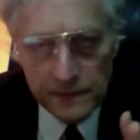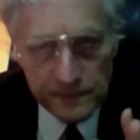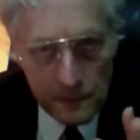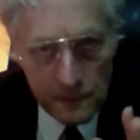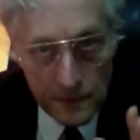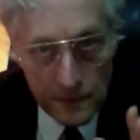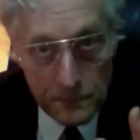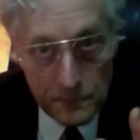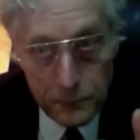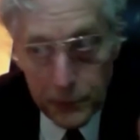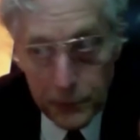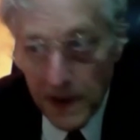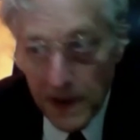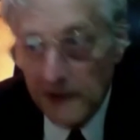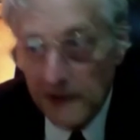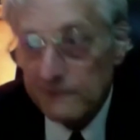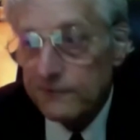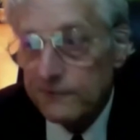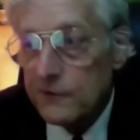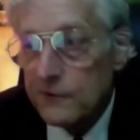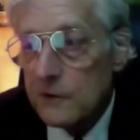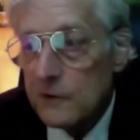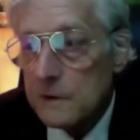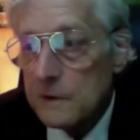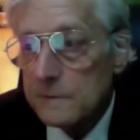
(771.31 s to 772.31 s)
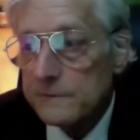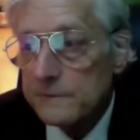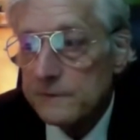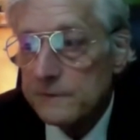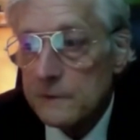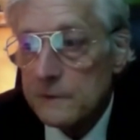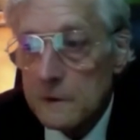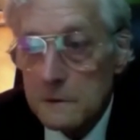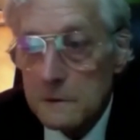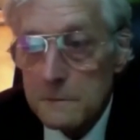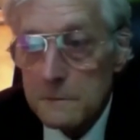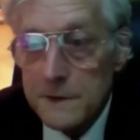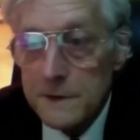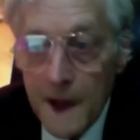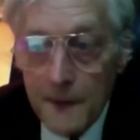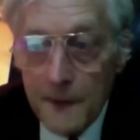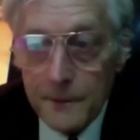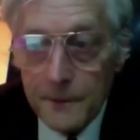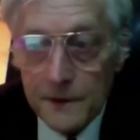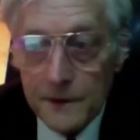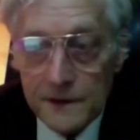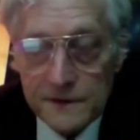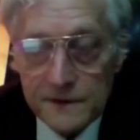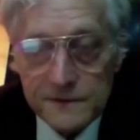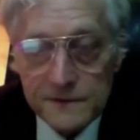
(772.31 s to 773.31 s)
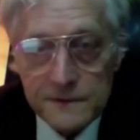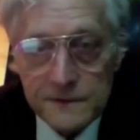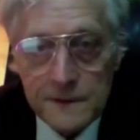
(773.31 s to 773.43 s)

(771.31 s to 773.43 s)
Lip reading: them platforms or monopolies